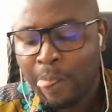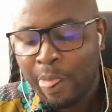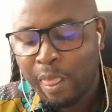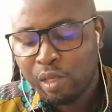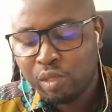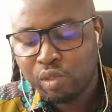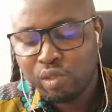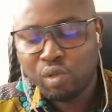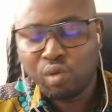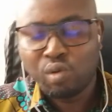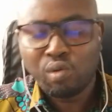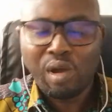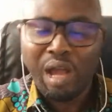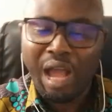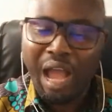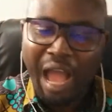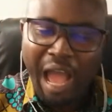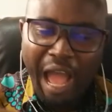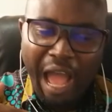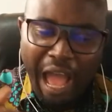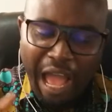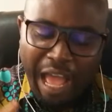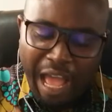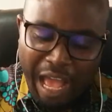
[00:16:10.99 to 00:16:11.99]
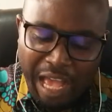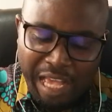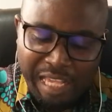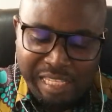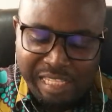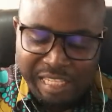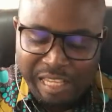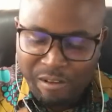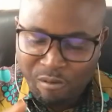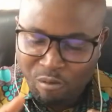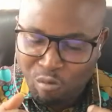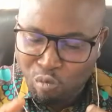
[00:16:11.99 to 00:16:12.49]
So as
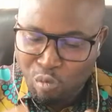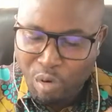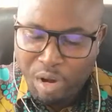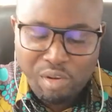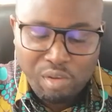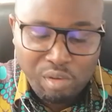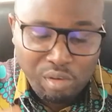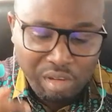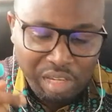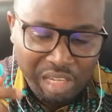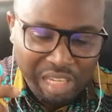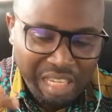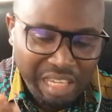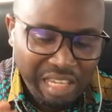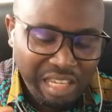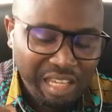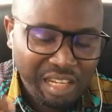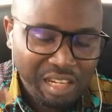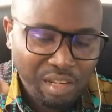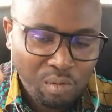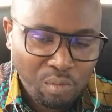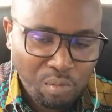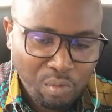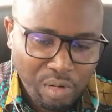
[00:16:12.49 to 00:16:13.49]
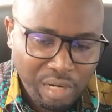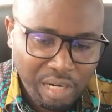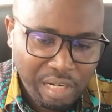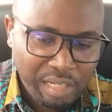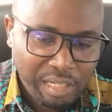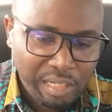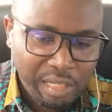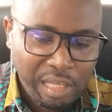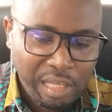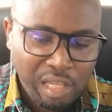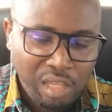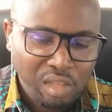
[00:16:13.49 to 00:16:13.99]
and when you hear the word,
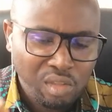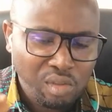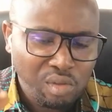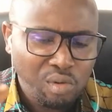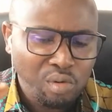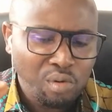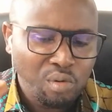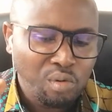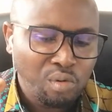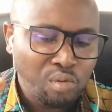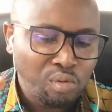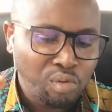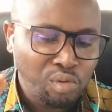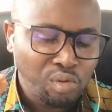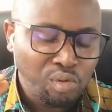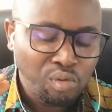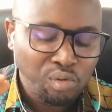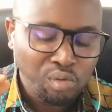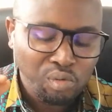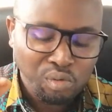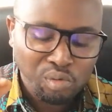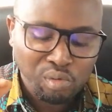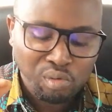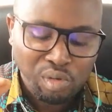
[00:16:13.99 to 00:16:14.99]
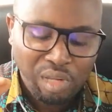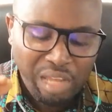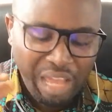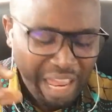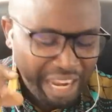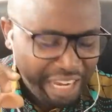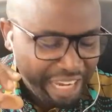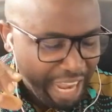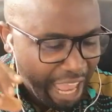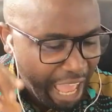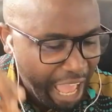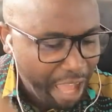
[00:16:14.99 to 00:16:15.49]
you
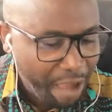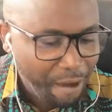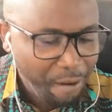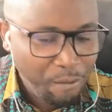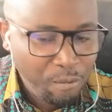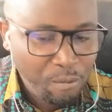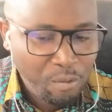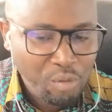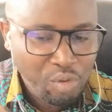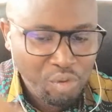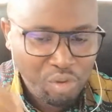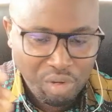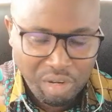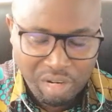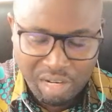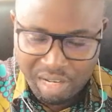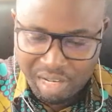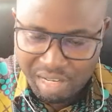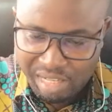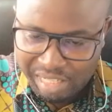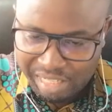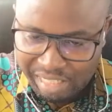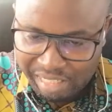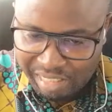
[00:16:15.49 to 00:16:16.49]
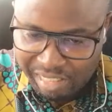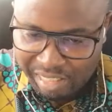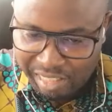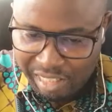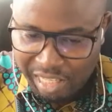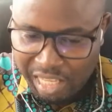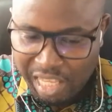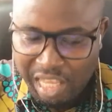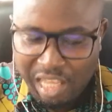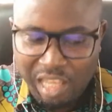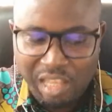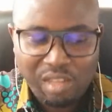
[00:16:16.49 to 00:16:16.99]
and how you heard it,
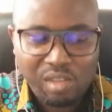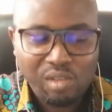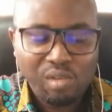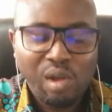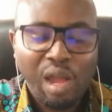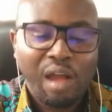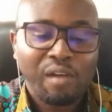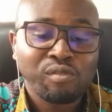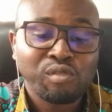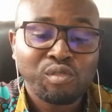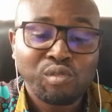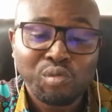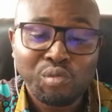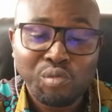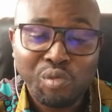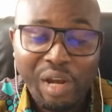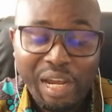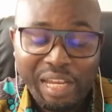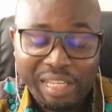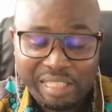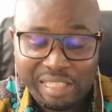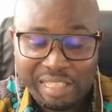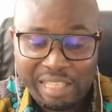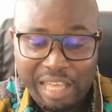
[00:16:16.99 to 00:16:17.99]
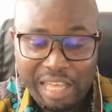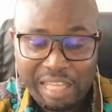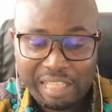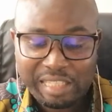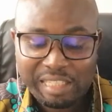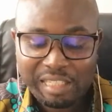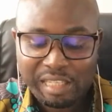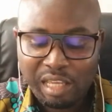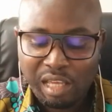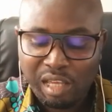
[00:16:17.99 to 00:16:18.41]
you have to write that.